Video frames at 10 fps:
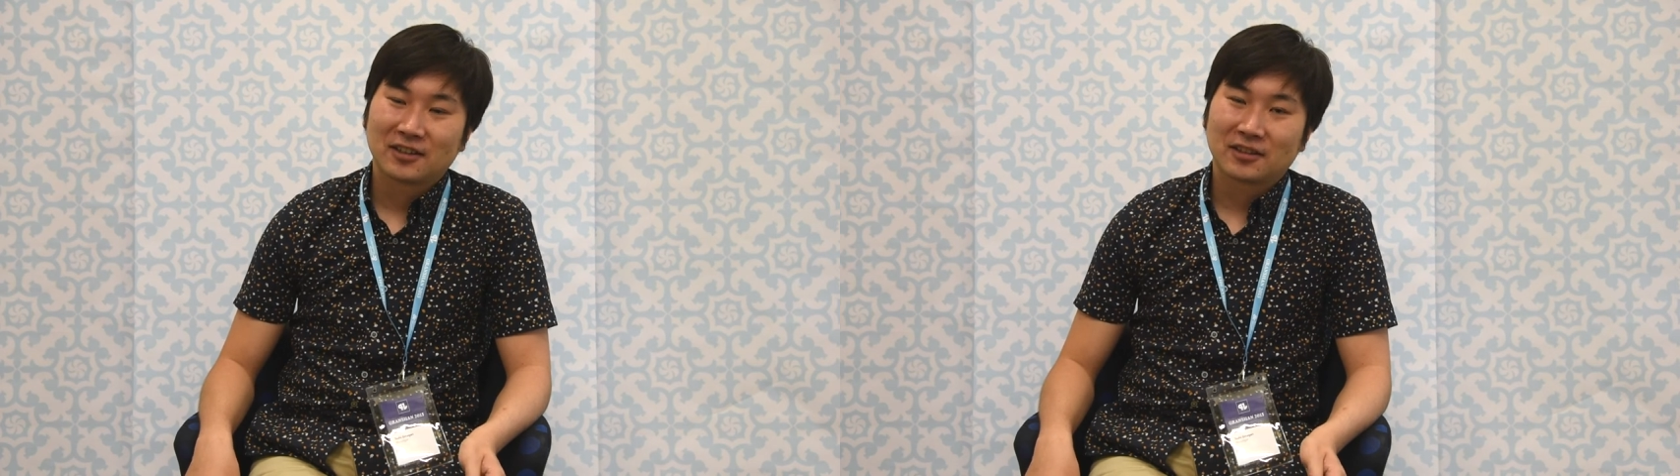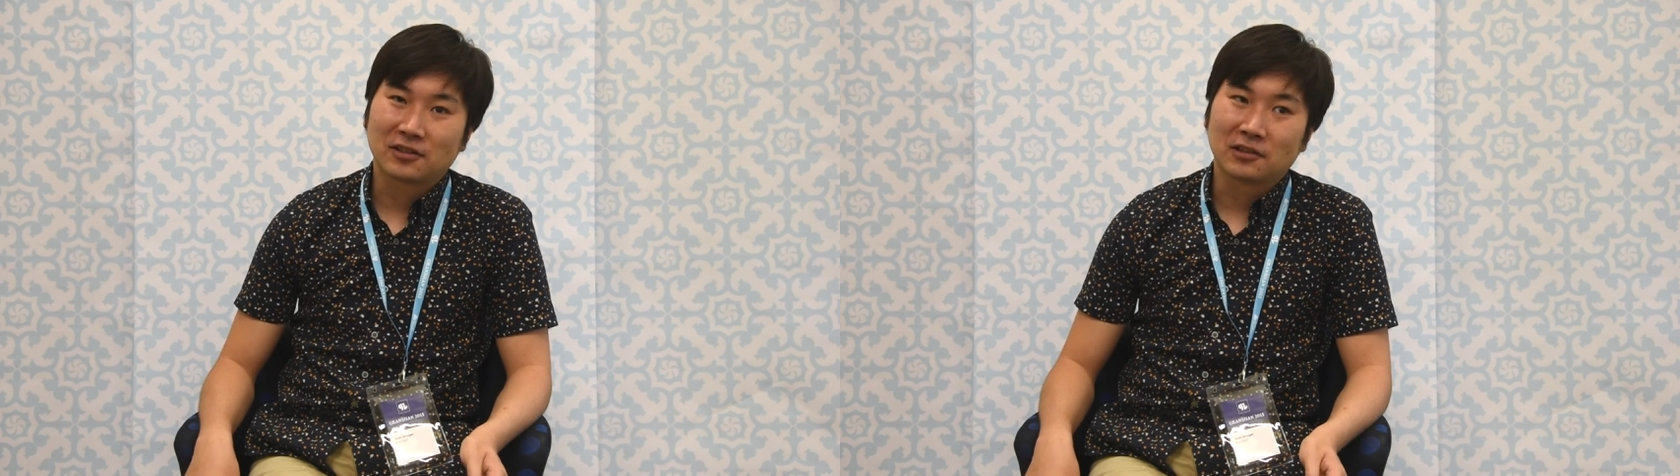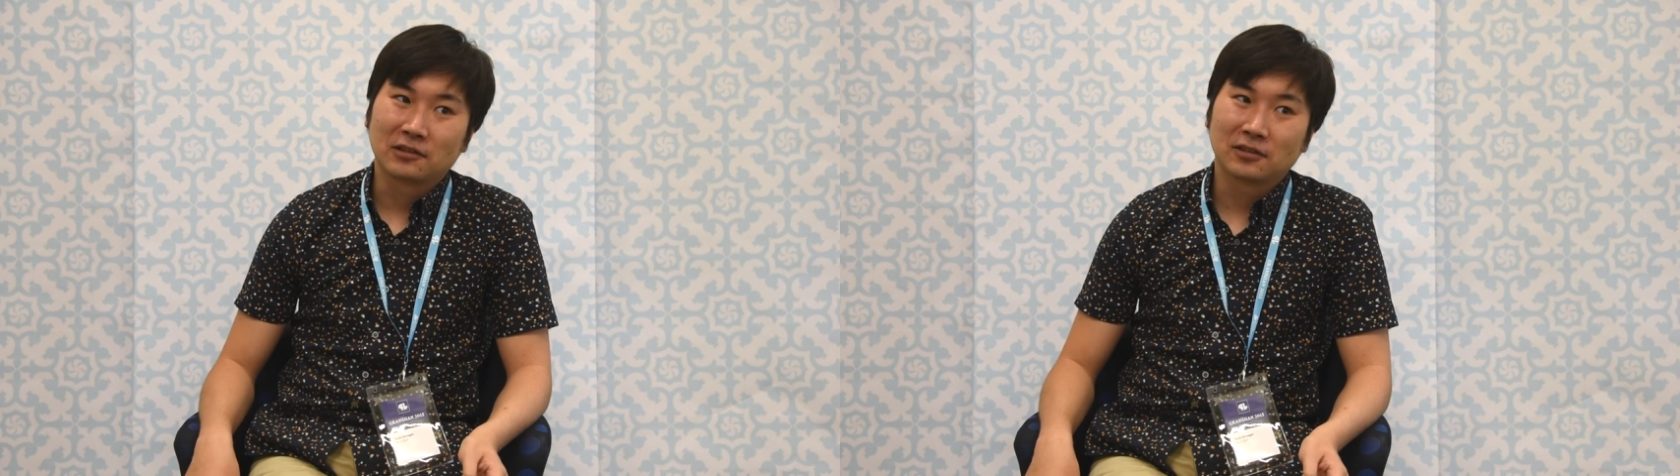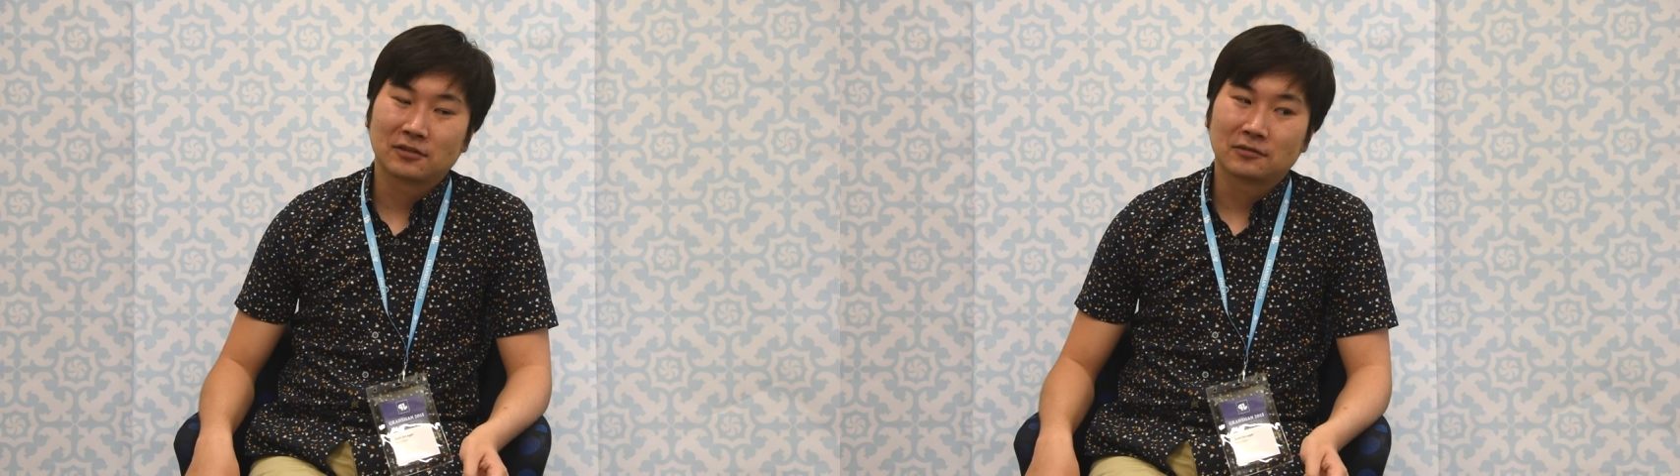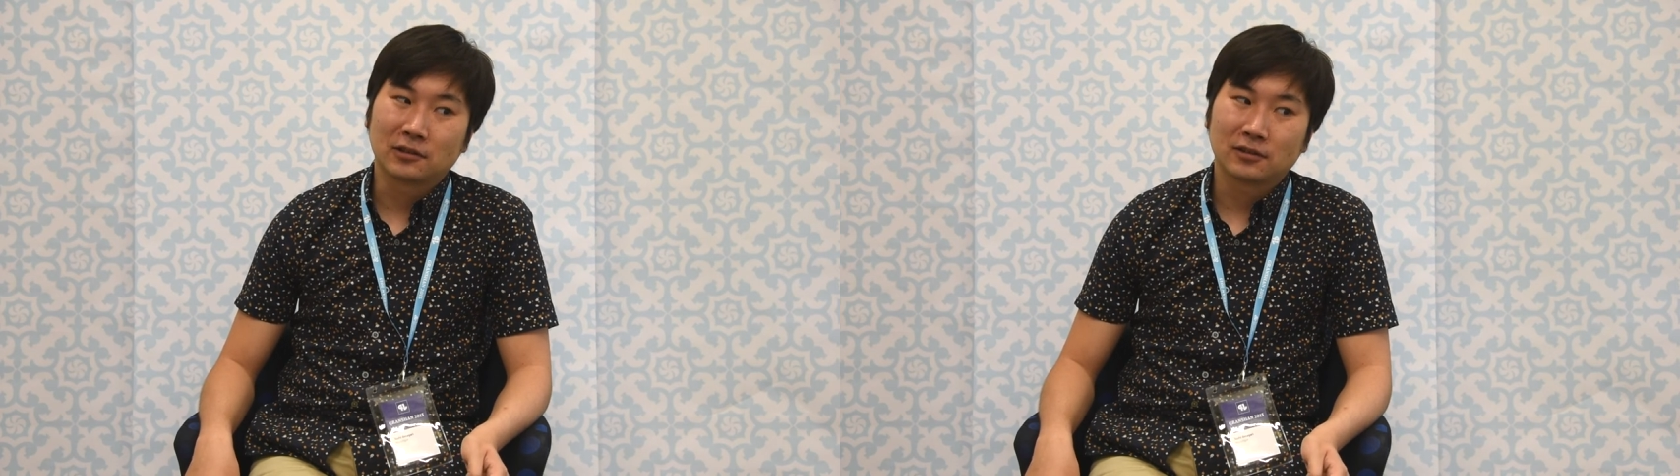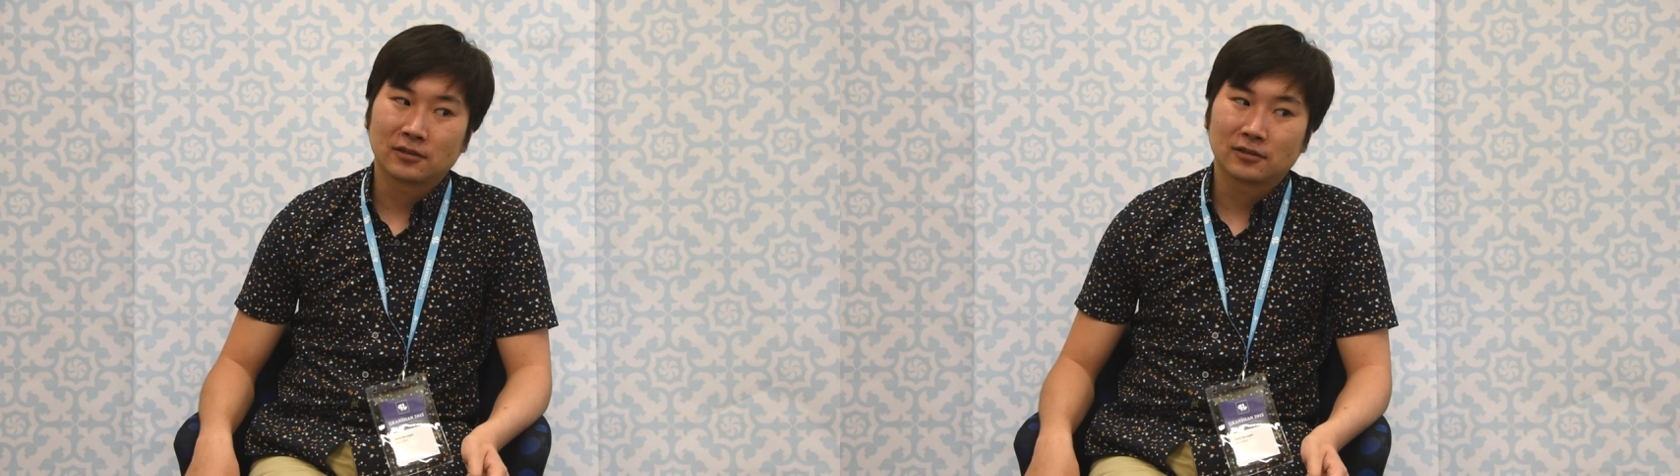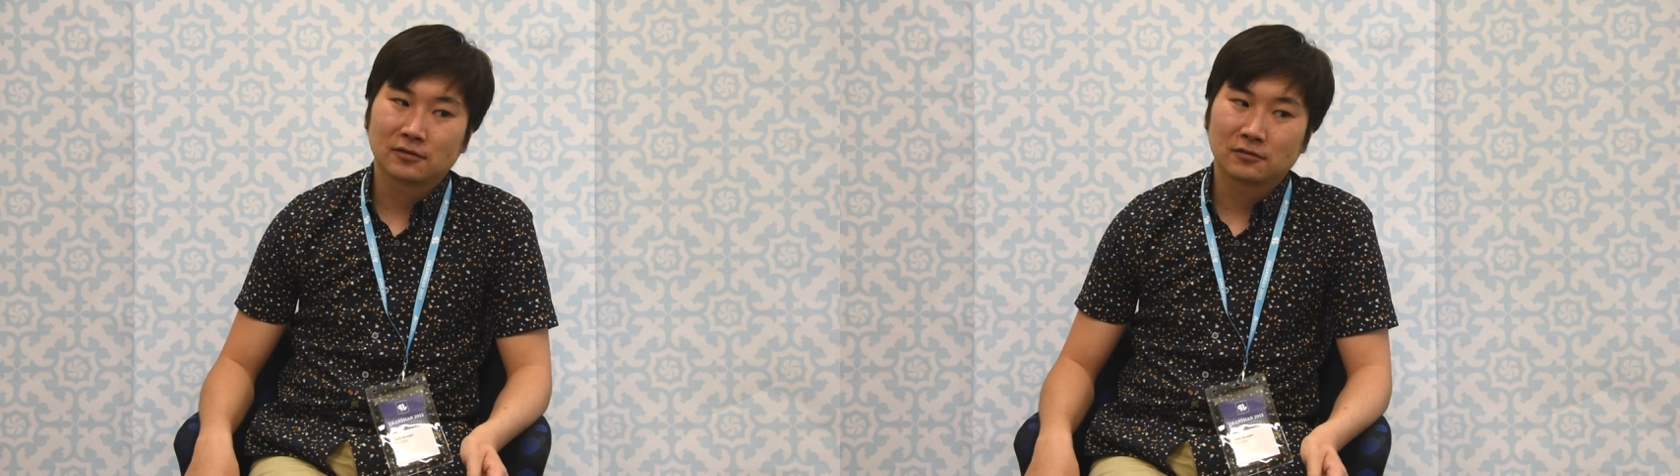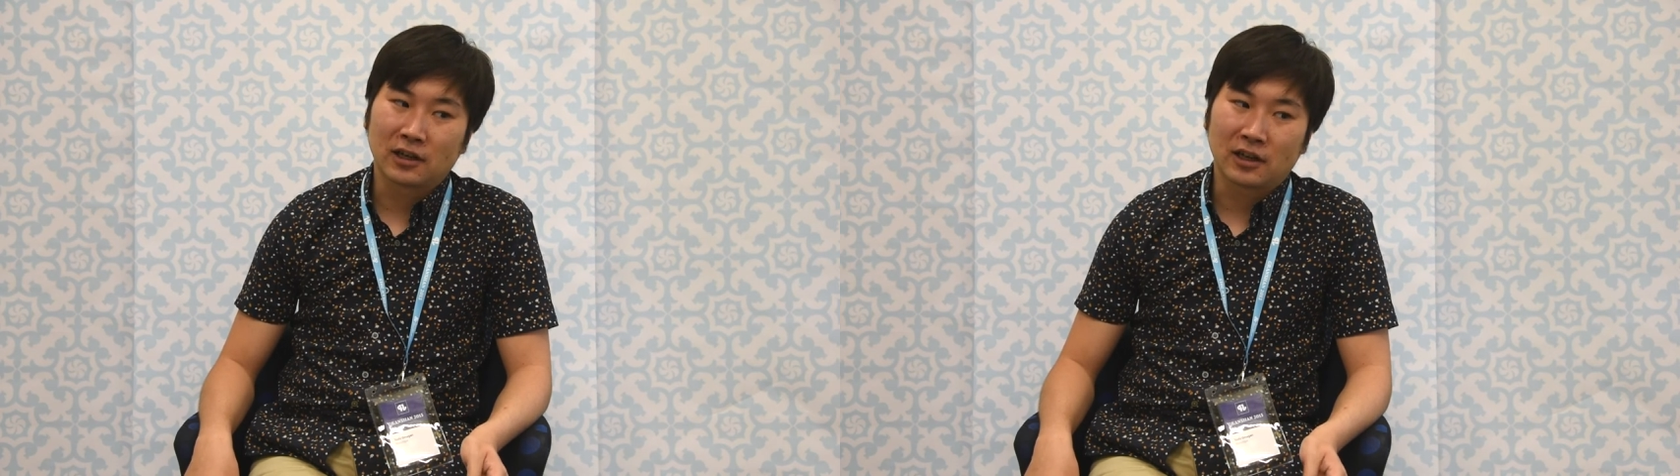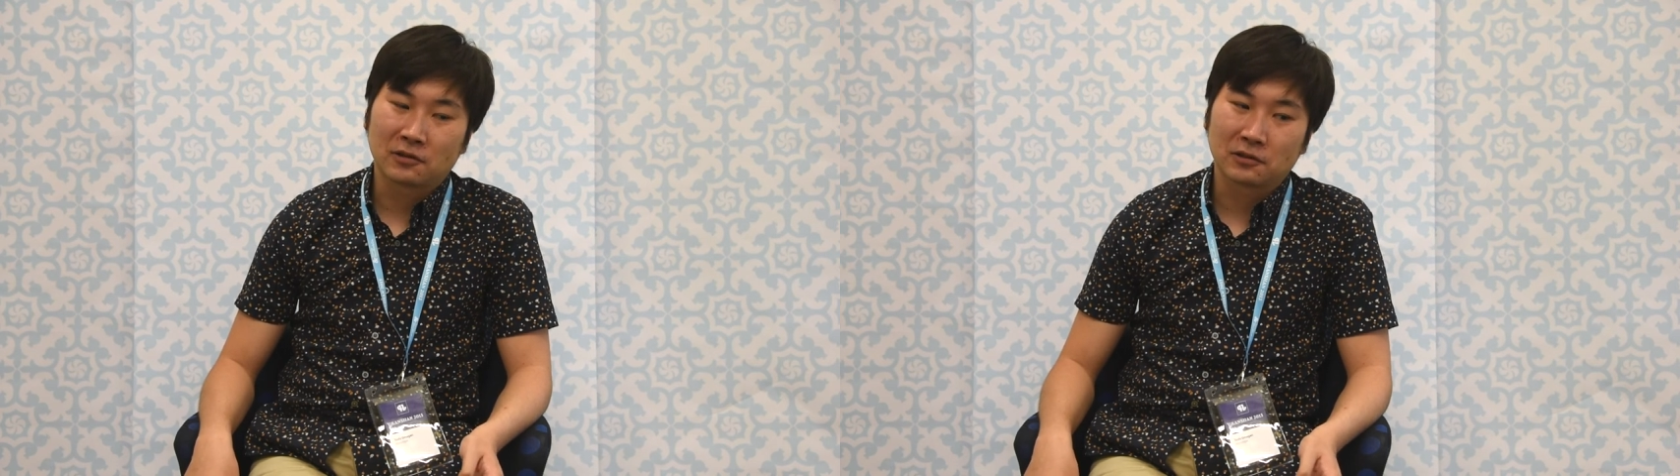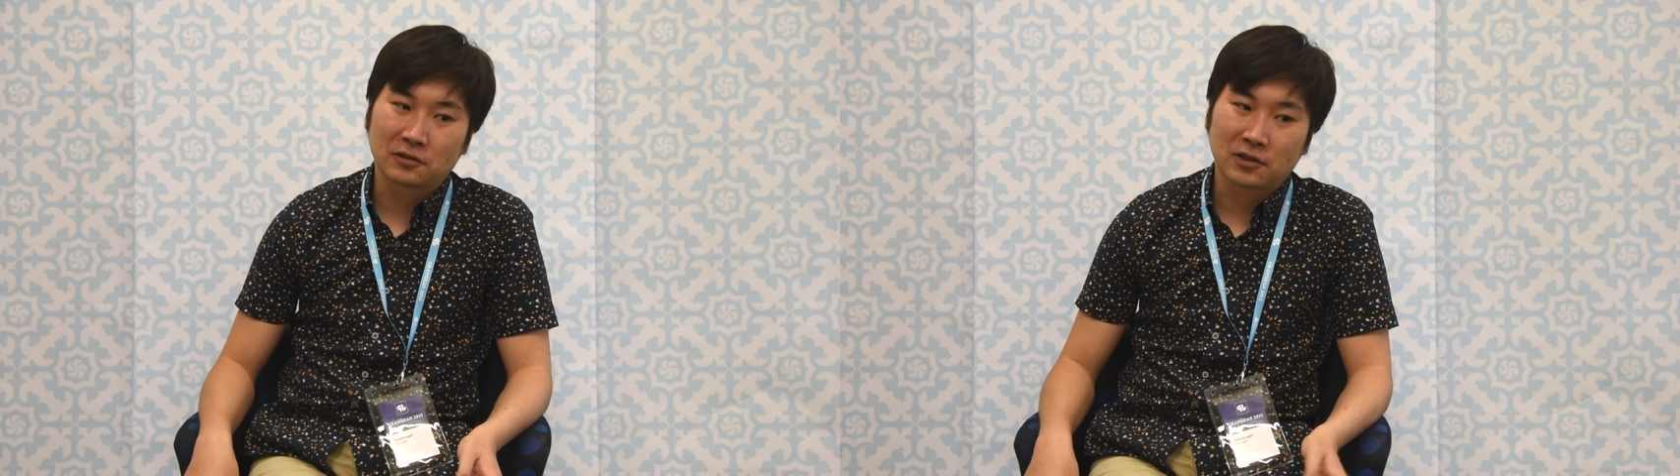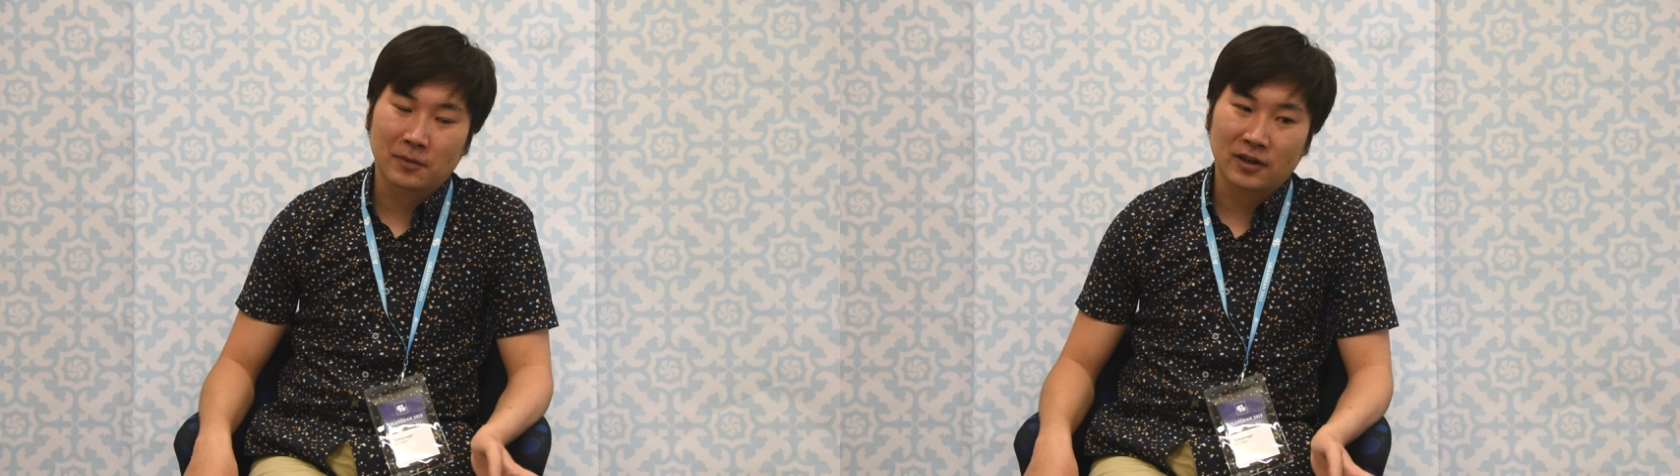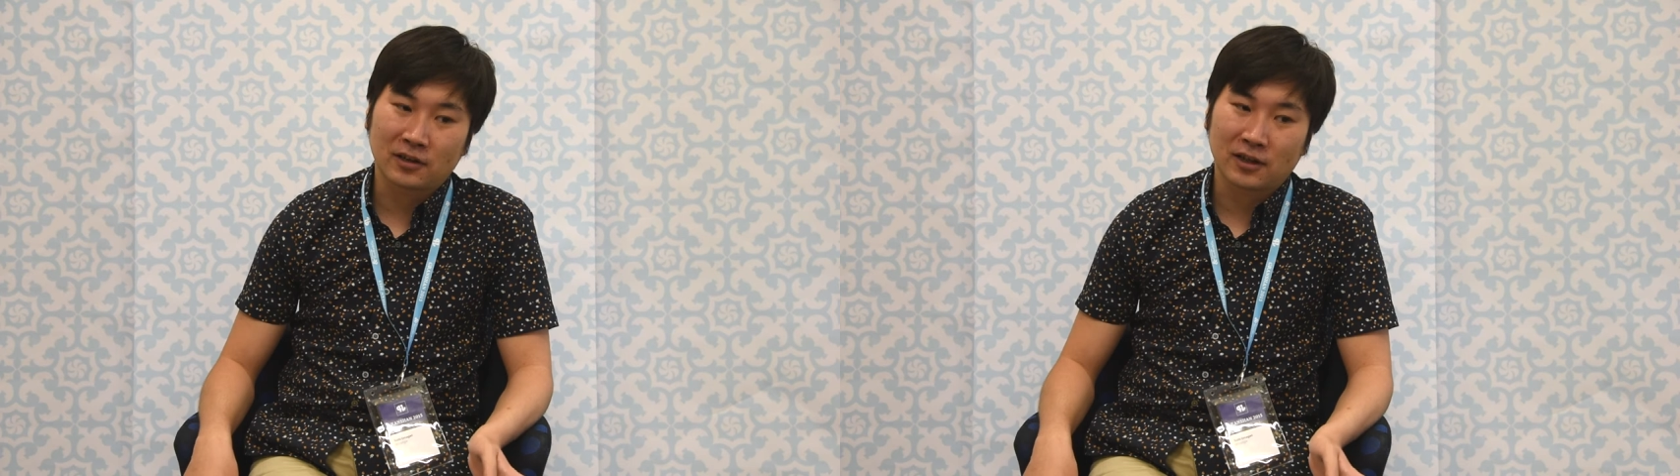So, well, when I go to Japan,